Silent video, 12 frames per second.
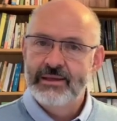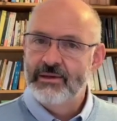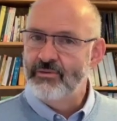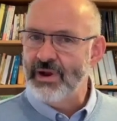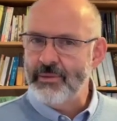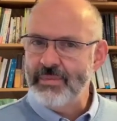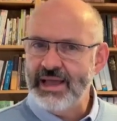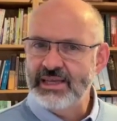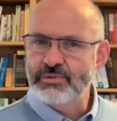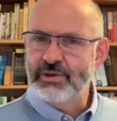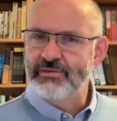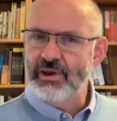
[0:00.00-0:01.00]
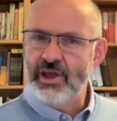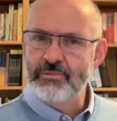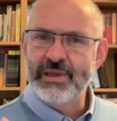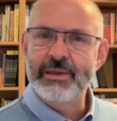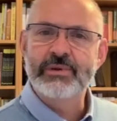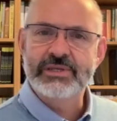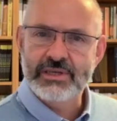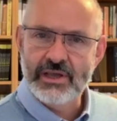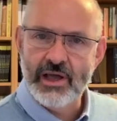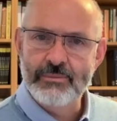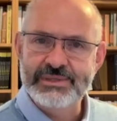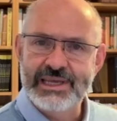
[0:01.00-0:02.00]
Rabbis would have allowed people to
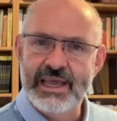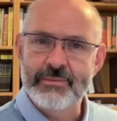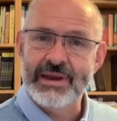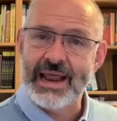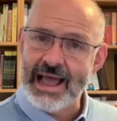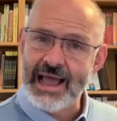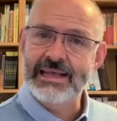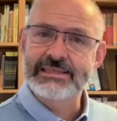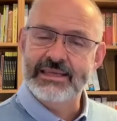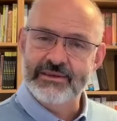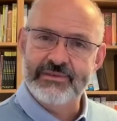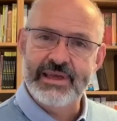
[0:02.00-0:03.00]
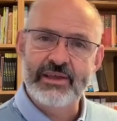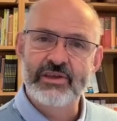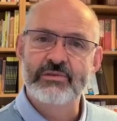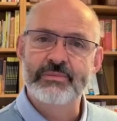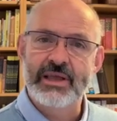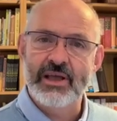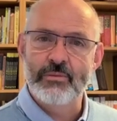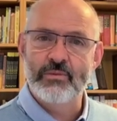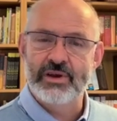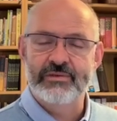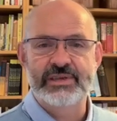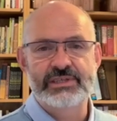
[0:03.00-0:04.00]
come to him and ask if they could become one
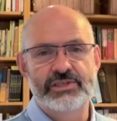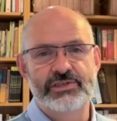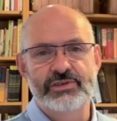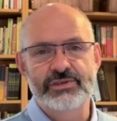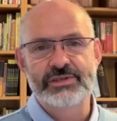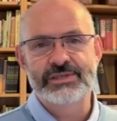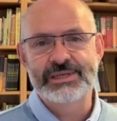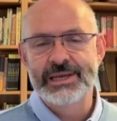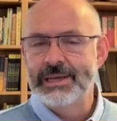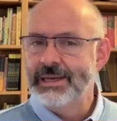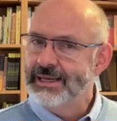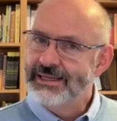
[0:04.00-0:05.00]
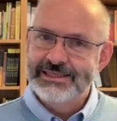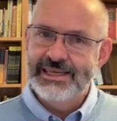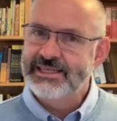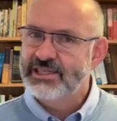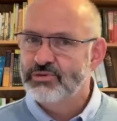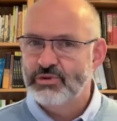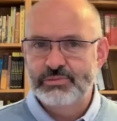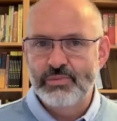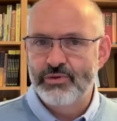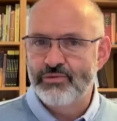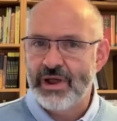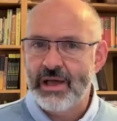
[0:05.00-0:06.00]
of his students. Jesus was
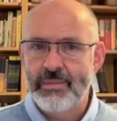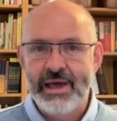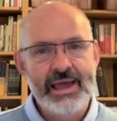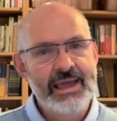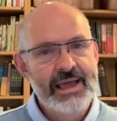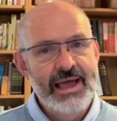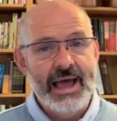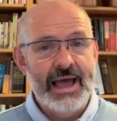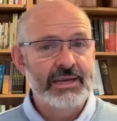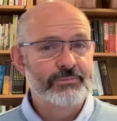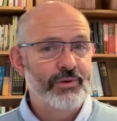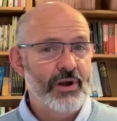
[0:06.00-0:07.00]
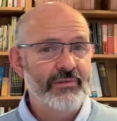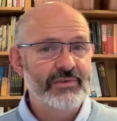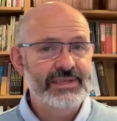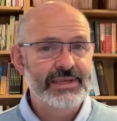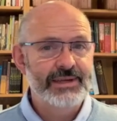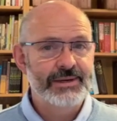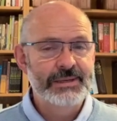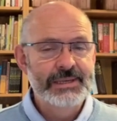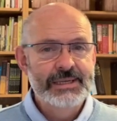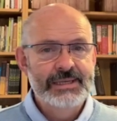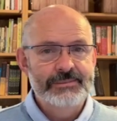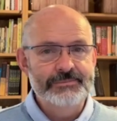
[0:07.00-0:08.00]
both rabbi and prophet here.
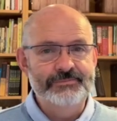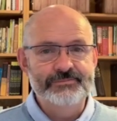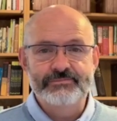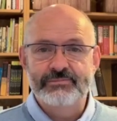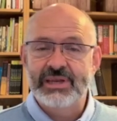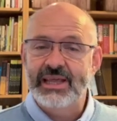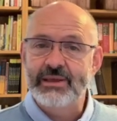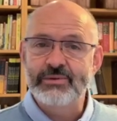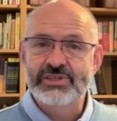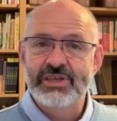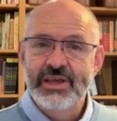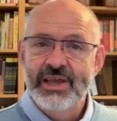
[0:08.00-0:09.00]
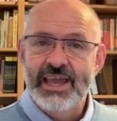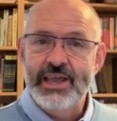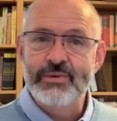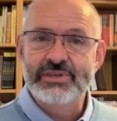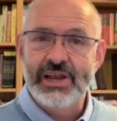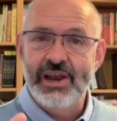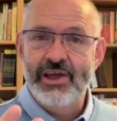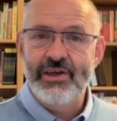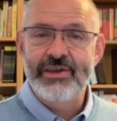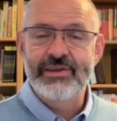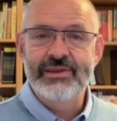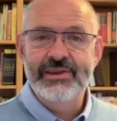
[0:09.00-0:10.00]
But he was
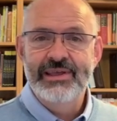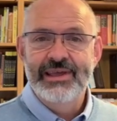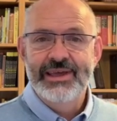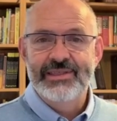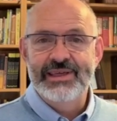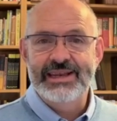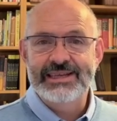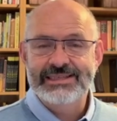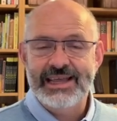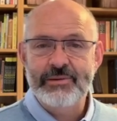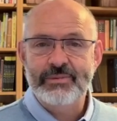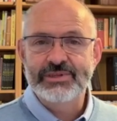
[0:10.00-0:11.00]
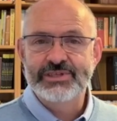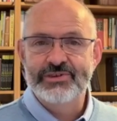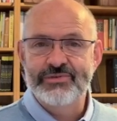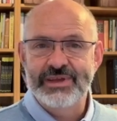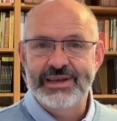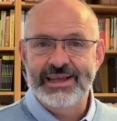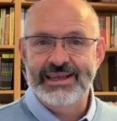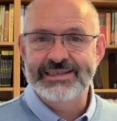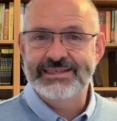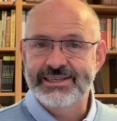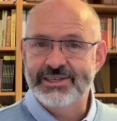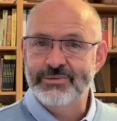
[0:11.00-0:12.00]
allowing the disciples to realize
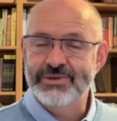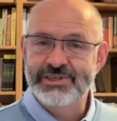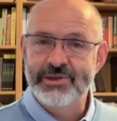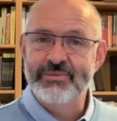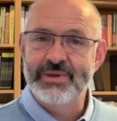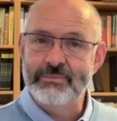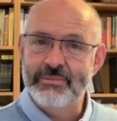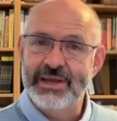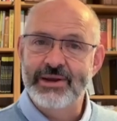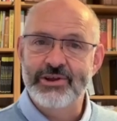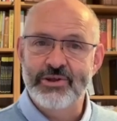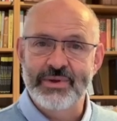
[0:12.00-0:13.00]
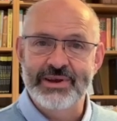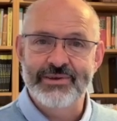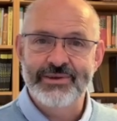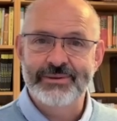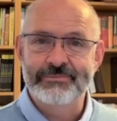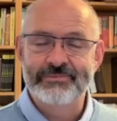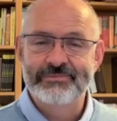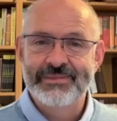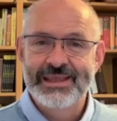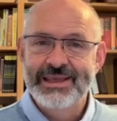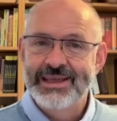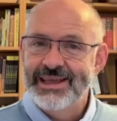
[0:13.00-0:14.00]
there was something bigger going on.
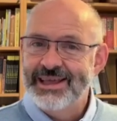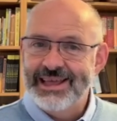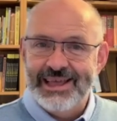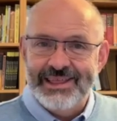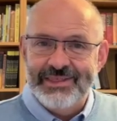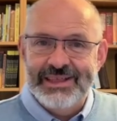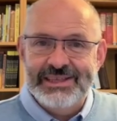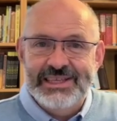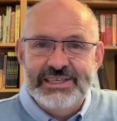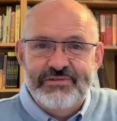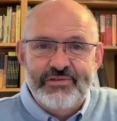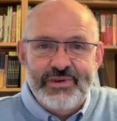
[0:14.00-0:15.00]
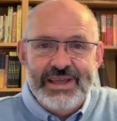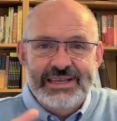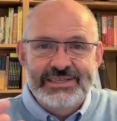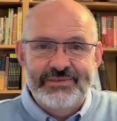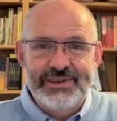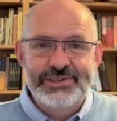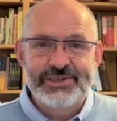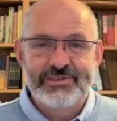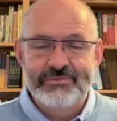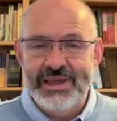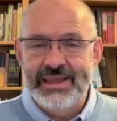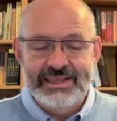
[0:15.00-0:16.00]
This phrase, "fishers of
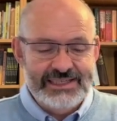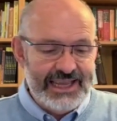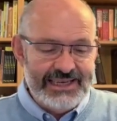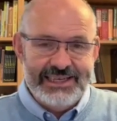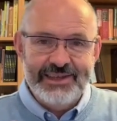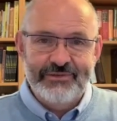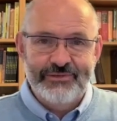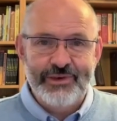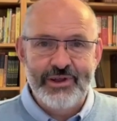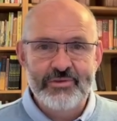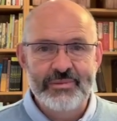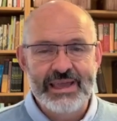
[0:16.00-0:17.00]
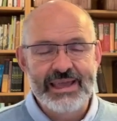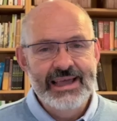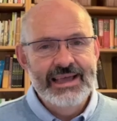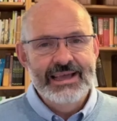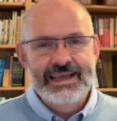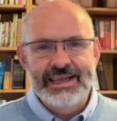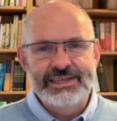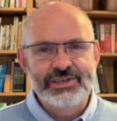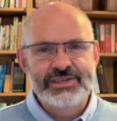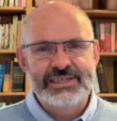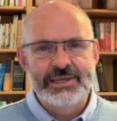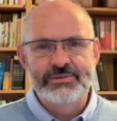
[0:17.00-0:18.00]
men," this idea of "follow me," it
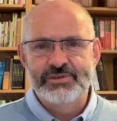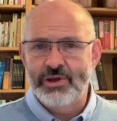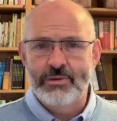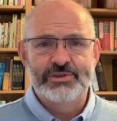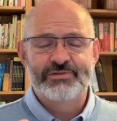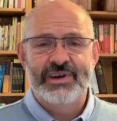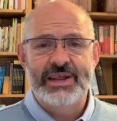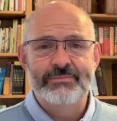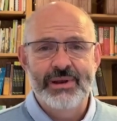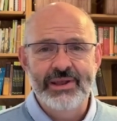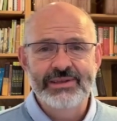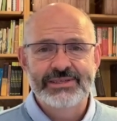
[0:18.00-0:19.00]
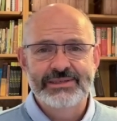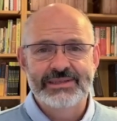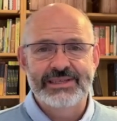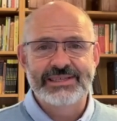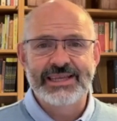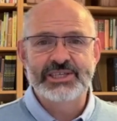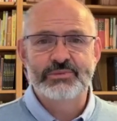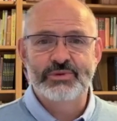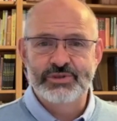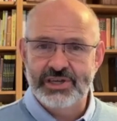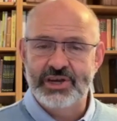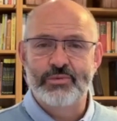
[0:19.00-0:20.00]
just seems almost very blunt that Jesus would
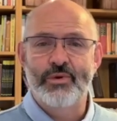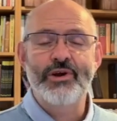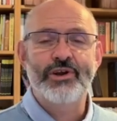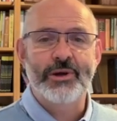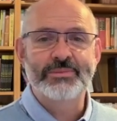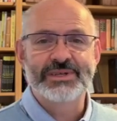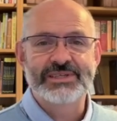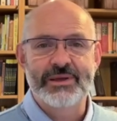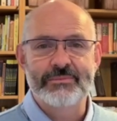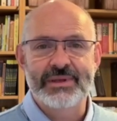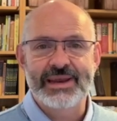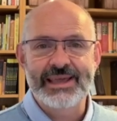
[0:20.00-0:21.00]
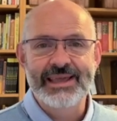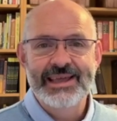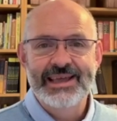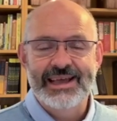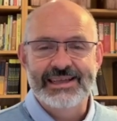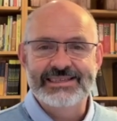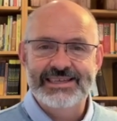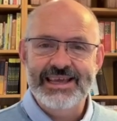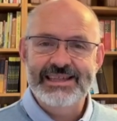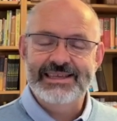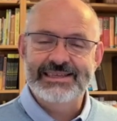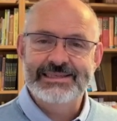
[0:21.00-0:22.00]
suddenly walk up to somebody and say
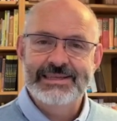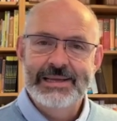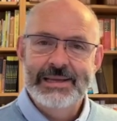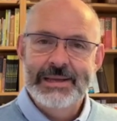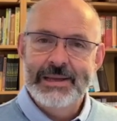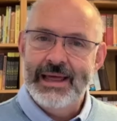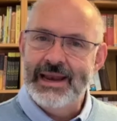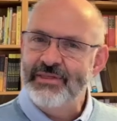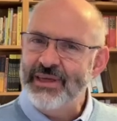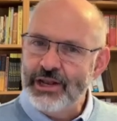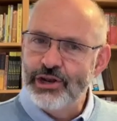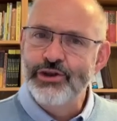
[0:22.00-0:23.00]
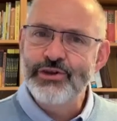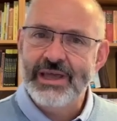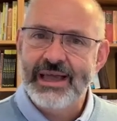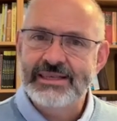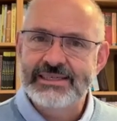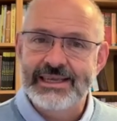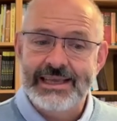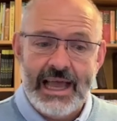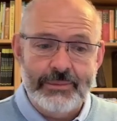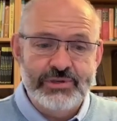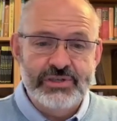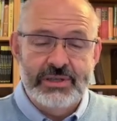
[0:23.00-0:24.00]
this. And I think Luke actually
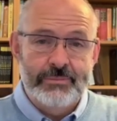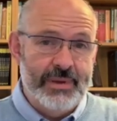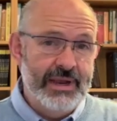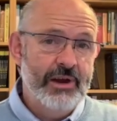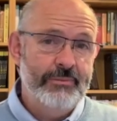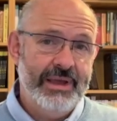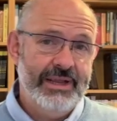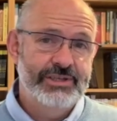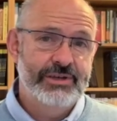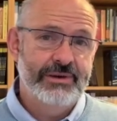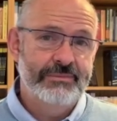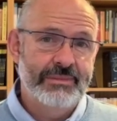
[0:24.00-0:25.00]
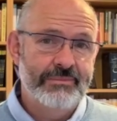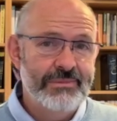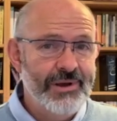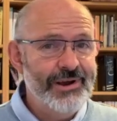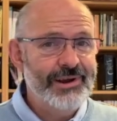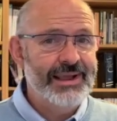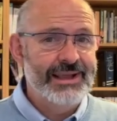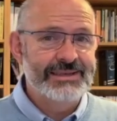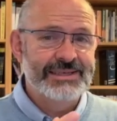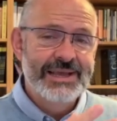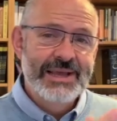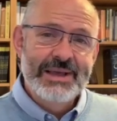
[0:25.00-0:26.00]
captures the bigger picture. Mark
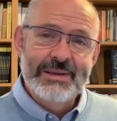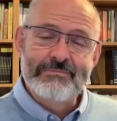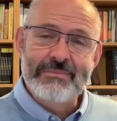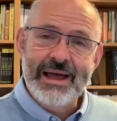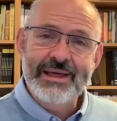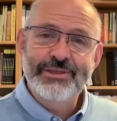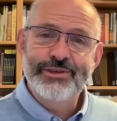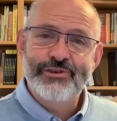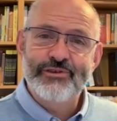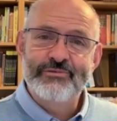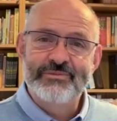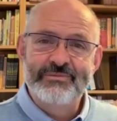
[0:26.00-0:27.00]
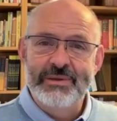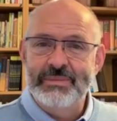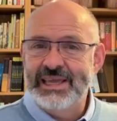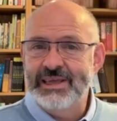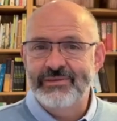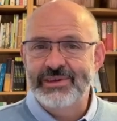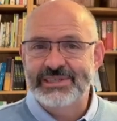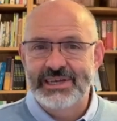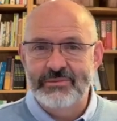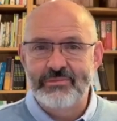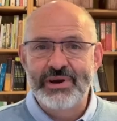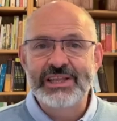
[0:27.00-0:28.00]
and Matthew have maybe given us an
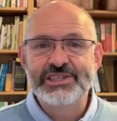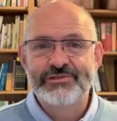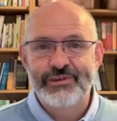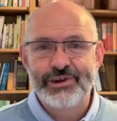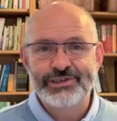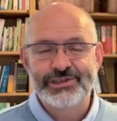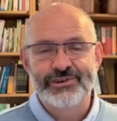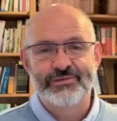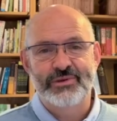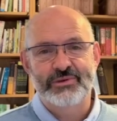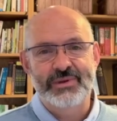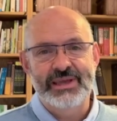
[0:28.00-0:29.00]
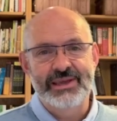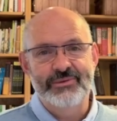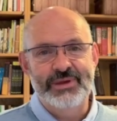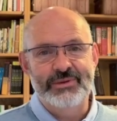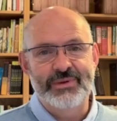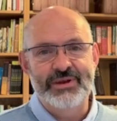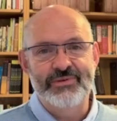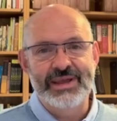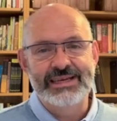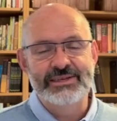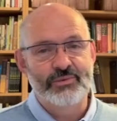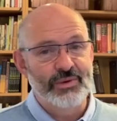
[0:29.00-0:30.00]
abridged version of what we
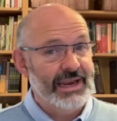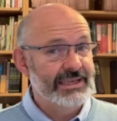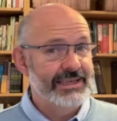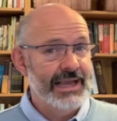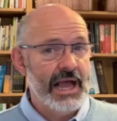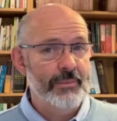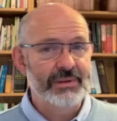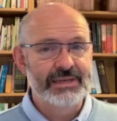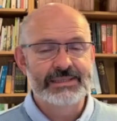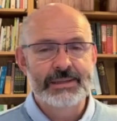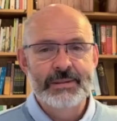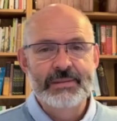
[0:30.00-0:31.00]
read of what actually happened.